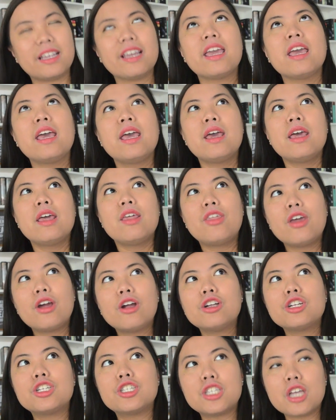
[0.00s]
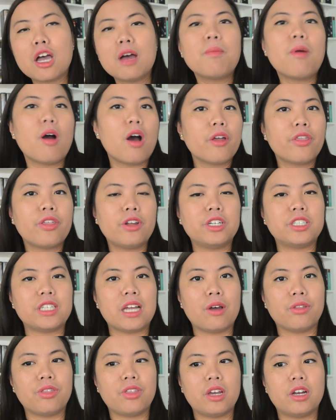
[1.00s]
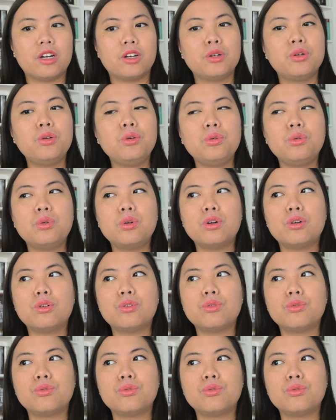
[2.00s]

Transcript: Like, there are some authors out there who